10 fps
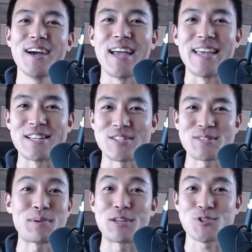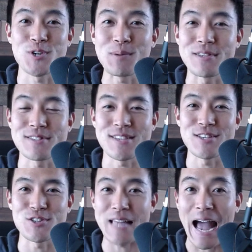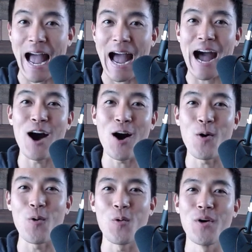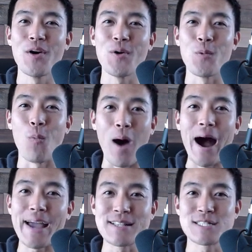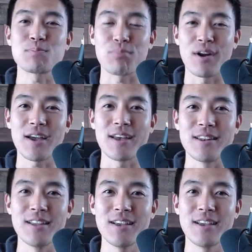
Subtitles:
And it's just been a trip to see just how widespread,